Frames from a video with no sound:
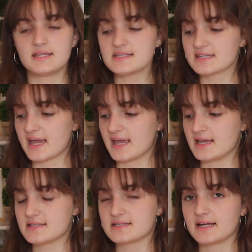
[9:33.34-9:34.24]
this
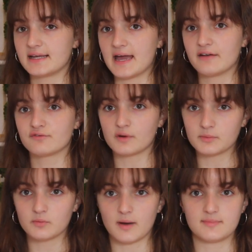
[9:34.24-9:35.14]
case, again from
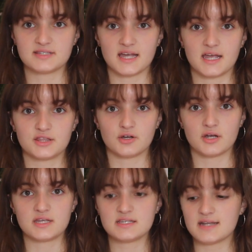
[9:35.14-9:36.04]
the website, there
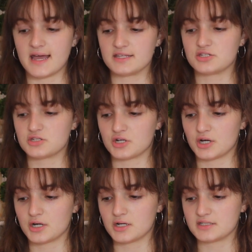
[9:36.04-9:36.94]
is an
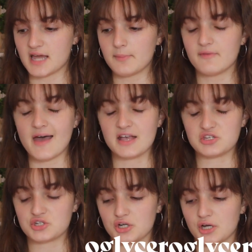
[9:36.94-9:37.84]
ester, type of
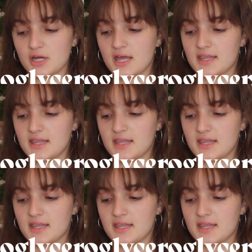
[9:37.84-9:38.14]
ester,